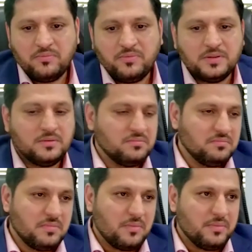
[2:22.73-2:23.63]
with
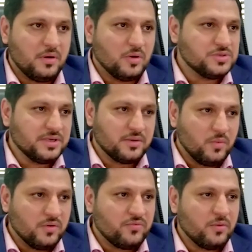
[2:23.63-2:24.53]
Logitech
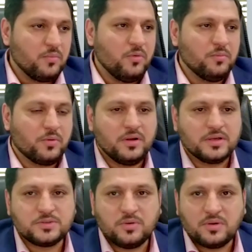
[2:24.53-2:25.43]
work from home
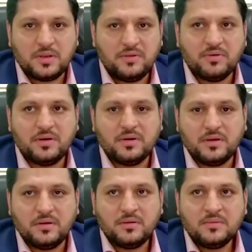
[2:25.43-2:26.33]
products or even
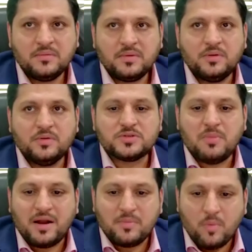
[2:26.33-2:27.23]

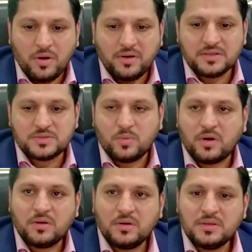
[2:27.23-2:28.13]
smart monitors
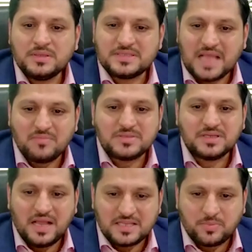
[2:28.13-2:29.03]
what
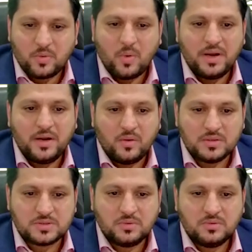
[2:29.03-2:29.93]
Samsung has provided
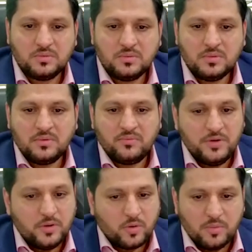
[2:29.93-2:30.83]
also,
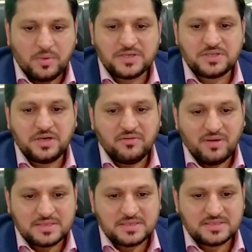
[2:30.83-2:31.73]
video collaboration
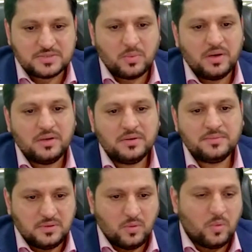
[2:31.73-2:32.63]
devices as well.
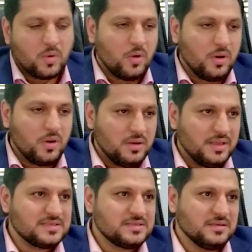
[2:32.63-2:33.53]
Overall,
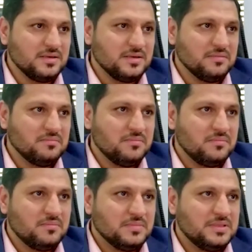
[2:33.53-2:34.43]
yes,
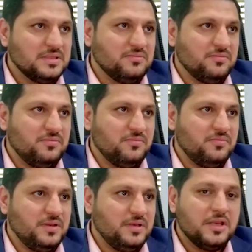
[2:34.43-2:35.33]

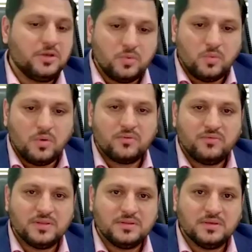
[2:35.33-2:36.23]
we need to work
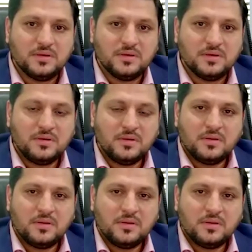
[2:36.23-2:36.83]
with the